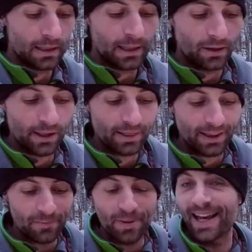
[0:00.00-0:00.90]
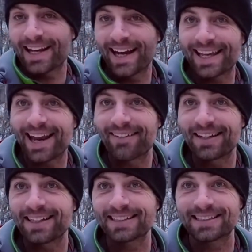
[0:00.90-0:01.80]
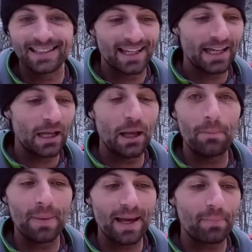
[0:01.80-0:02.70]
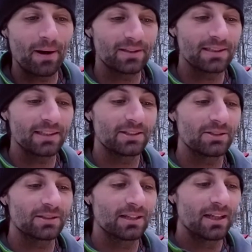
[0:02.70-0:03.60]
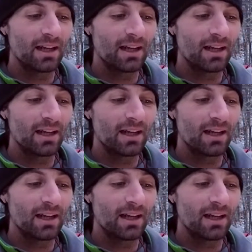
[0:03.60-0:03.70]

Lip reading: The only thing big I carry is a big pair of scissors.